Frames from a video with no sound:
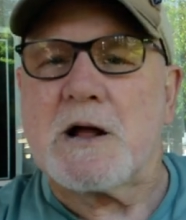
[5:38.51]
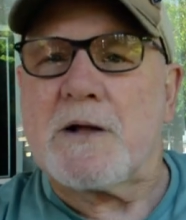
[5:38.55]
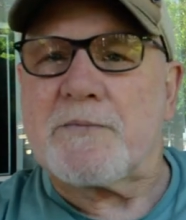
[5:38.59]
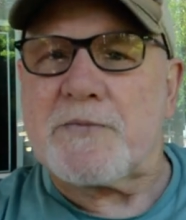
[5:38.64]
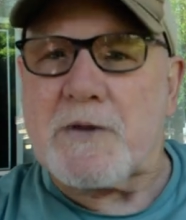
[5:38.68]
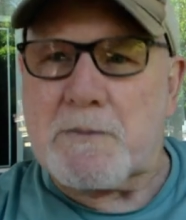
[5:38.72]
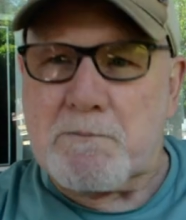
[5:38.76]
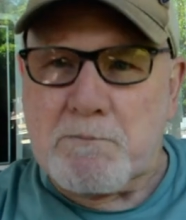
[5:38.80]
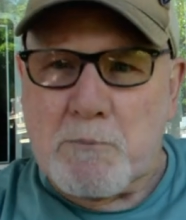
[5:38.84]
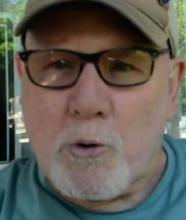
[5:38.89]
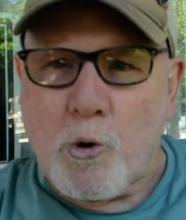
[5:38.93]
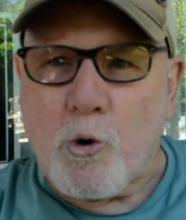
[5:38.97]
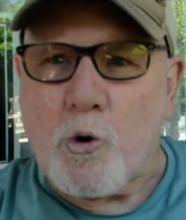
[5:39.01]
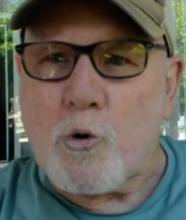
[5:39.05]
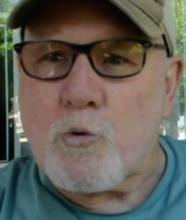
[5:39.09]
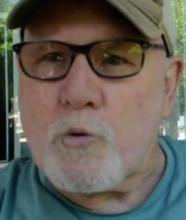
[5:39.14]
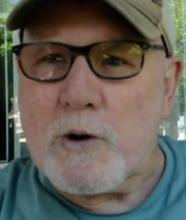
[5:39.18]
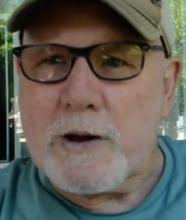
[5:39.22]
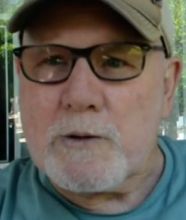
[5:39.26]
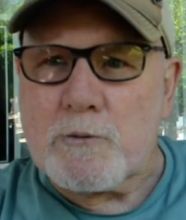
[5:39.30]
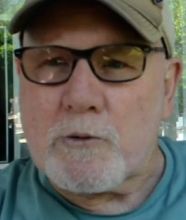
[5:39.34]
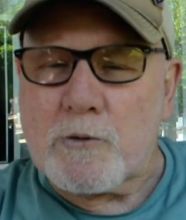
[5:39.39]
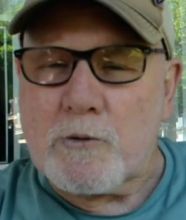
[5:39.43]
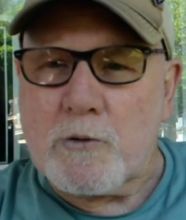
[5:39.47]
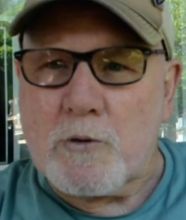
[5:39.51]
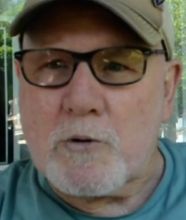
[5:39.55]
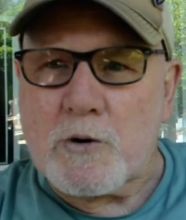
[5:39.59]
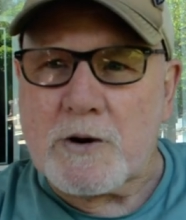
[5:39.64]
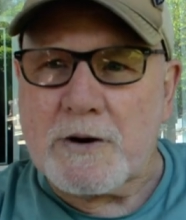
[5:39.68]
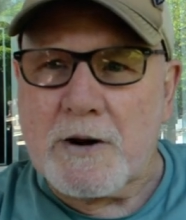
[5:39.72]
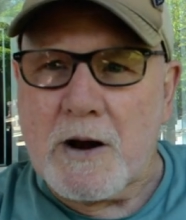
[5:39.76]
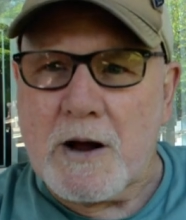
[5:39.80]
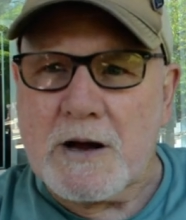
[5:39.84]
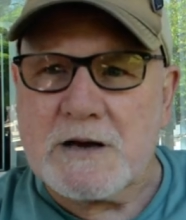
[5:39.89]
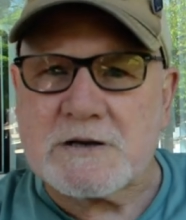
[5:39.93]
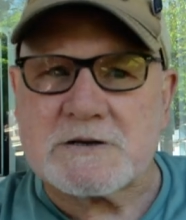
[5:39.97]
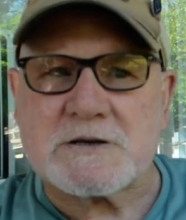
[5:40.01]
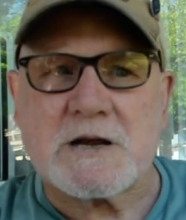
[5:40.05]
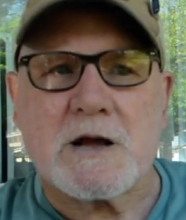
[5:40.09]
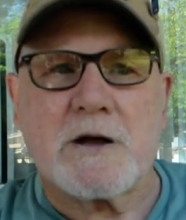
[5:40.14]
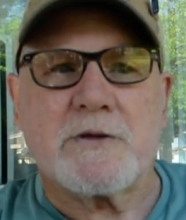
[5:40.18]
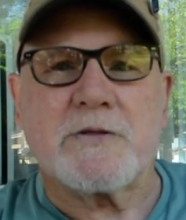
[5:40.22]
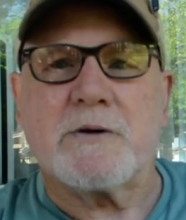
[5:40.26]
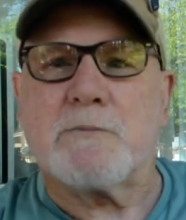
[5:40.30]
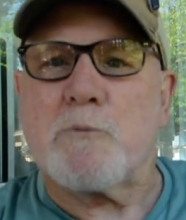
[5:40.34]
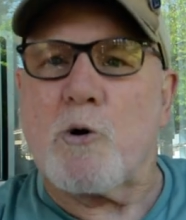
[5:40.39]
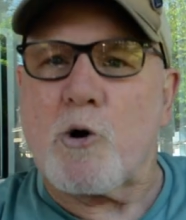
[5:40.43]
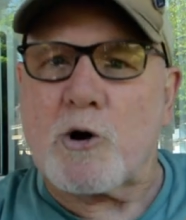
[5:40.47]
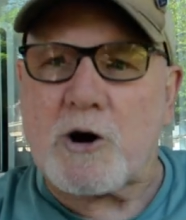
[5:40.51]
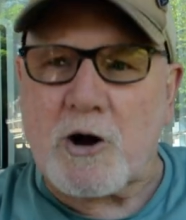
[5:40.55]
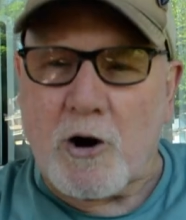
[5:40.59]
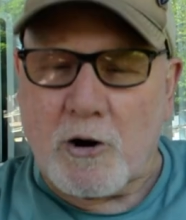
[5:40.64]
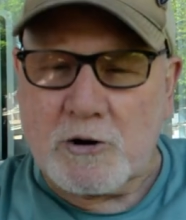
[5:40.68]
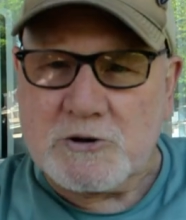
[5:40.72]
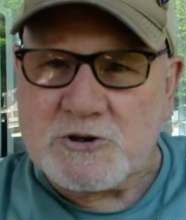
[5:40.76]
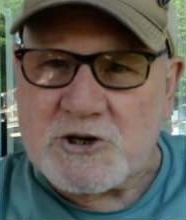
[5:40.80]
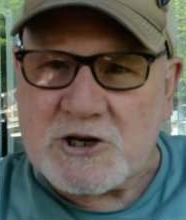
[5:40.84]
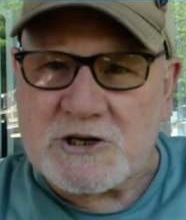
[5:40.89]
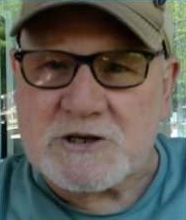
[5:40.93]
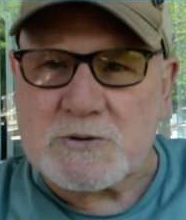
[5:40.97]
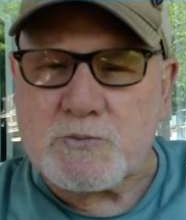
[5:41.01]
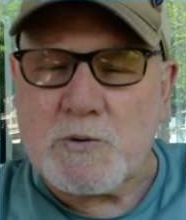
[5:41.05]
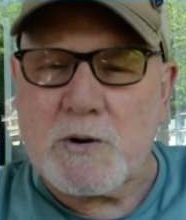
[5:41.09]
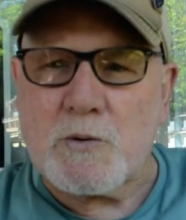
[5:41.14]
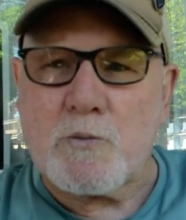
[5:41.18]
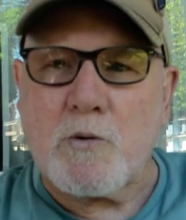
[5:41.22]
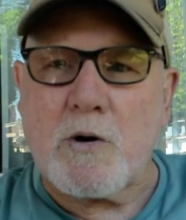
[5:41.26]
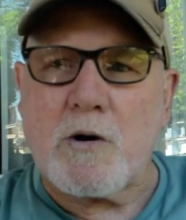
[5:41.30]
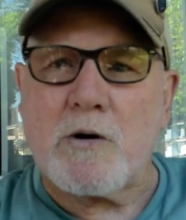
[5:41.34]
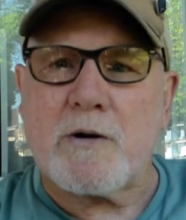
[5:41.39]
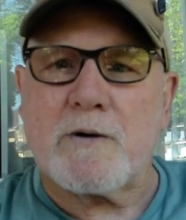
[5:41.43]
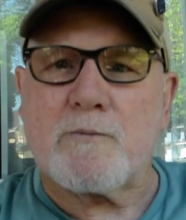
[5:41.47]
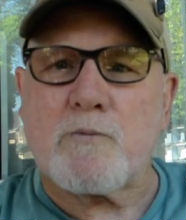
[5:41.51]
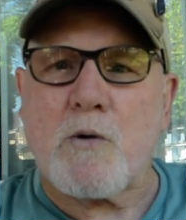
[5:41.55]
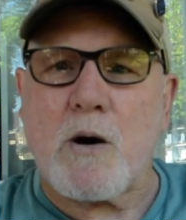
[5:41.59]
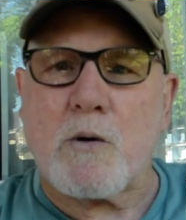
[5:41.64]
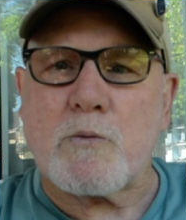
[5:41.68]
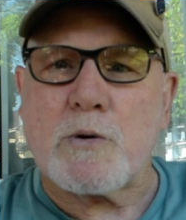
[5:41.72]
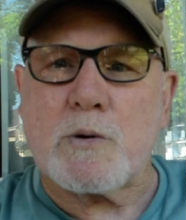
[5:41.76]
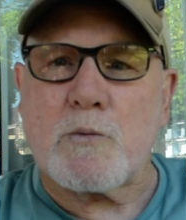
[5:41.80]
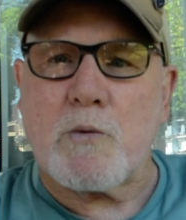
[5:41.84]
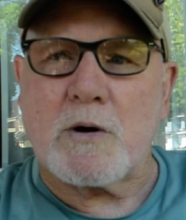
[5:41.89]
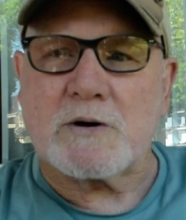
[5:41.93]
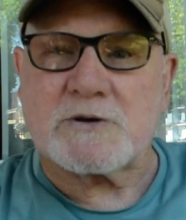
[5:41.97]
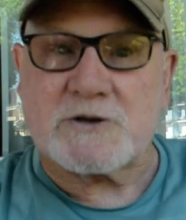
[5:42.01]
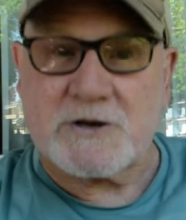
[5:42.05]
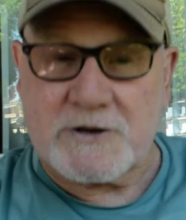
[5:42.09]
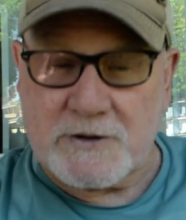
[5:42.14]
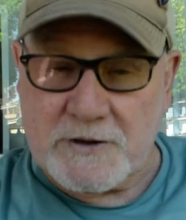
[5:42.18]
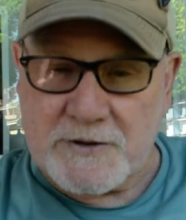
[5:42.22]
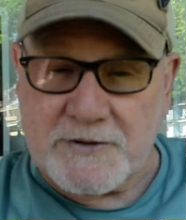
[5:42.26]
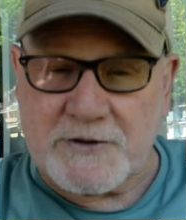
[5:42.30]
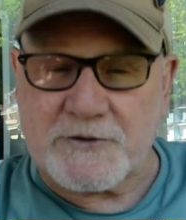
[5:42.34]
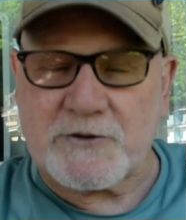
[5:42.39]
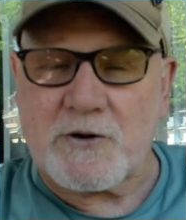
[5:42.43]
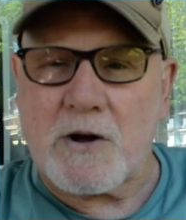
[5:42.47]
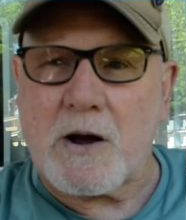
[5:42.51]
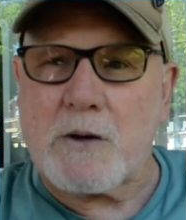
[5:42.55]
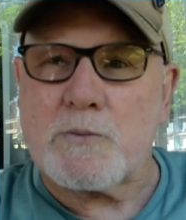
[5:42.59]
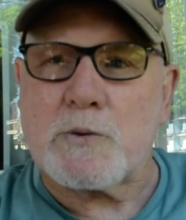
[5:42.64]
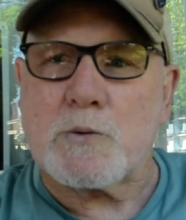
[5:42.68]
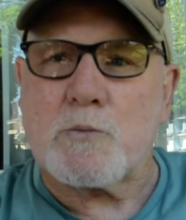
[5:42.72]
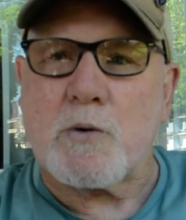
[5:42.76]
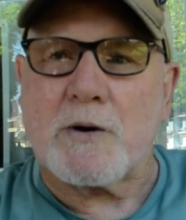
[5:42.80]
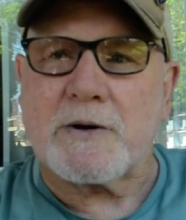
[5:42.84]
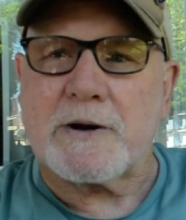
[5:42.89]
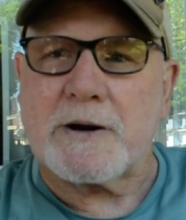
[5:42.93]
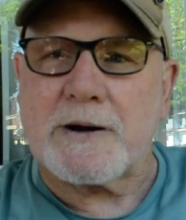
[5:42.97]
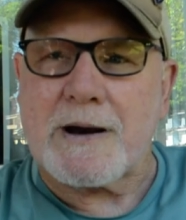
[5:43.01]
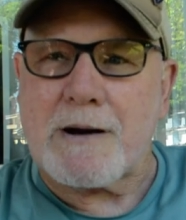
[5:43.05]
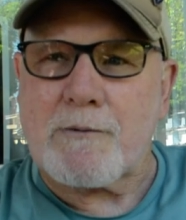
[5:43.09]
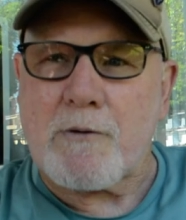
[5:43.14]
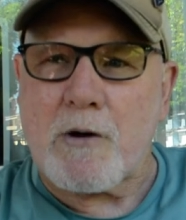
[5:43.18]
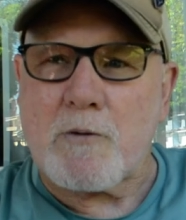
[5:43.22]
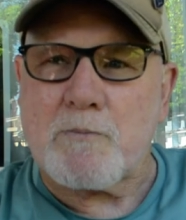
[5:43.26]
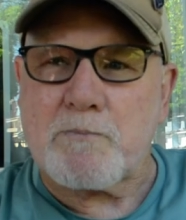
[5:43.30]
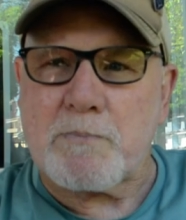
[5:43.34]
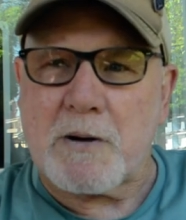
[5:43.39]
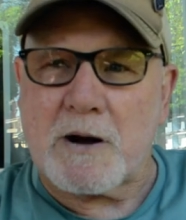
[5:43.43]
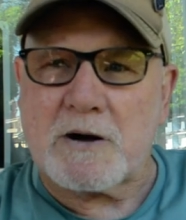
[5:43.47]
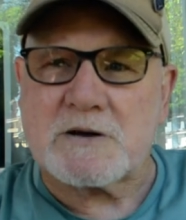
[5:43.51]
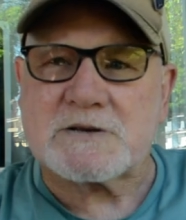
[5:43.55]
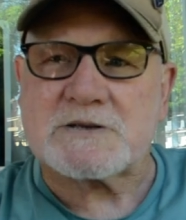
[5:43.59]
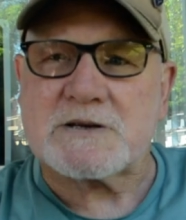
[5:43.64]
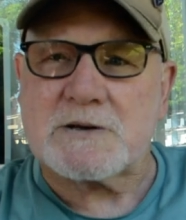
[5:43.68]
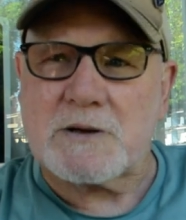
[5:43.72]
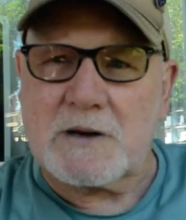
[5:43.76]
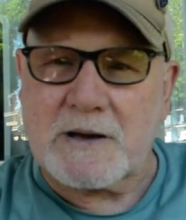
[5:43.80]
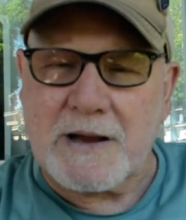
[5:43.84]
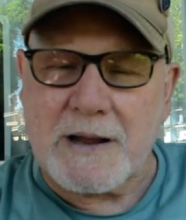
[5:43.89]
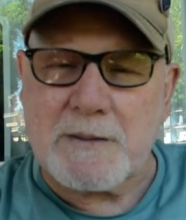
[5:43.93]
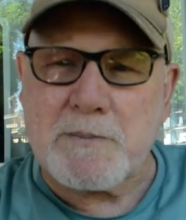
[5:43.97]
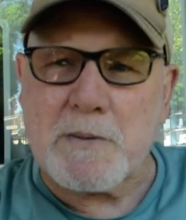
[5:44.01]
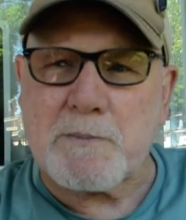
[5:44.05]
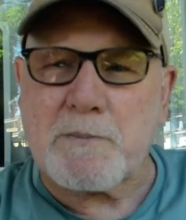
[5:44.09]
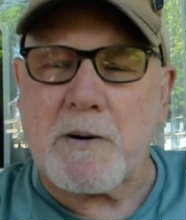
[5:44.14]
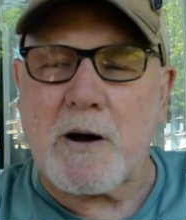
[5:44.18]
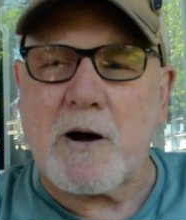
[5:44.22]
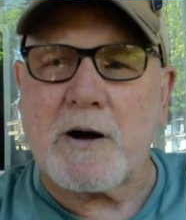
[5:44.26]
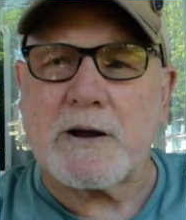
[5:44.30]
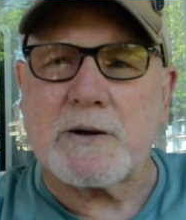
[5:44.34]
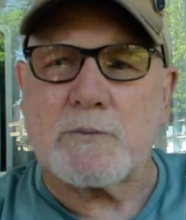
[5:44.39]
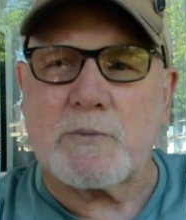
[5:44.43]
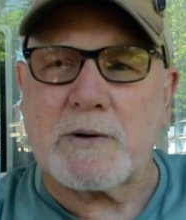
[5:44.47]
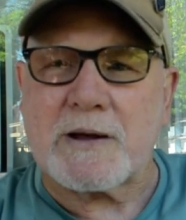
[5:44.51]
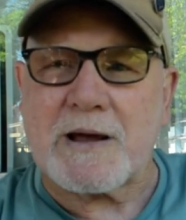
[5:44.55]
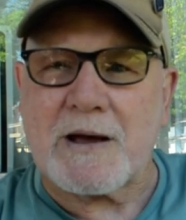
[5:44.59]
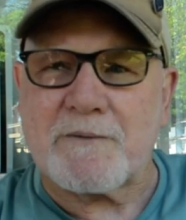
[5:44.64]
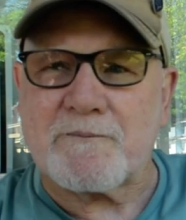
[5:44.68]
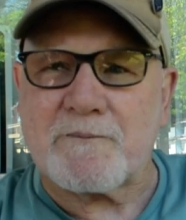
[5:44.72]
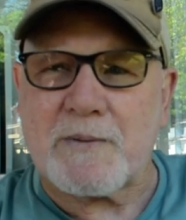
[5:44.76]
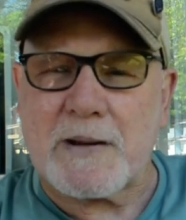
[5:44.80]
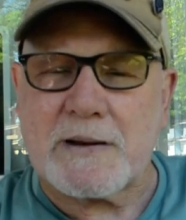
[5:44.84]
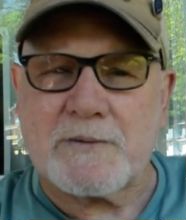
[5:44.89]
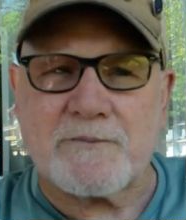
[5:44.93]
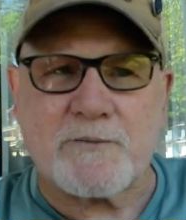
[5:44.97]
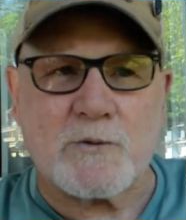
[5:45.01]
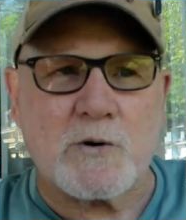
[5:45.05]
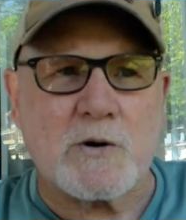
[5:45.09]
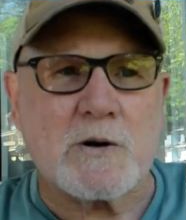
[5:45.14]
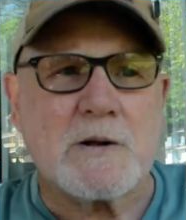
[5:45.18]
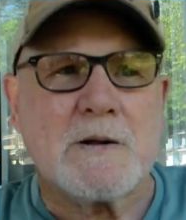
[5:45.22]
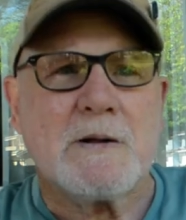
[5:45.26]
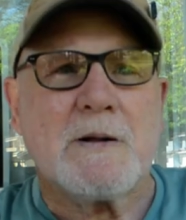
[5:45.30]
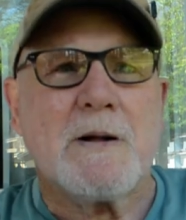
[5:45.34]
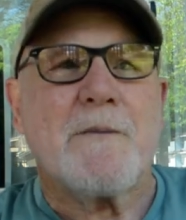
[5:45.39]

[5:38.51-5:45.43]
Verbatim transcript: The more we were organised, the more conscious we were of what we wanted. And at the time, we wanted our own party, the Labour Party we campaigned for.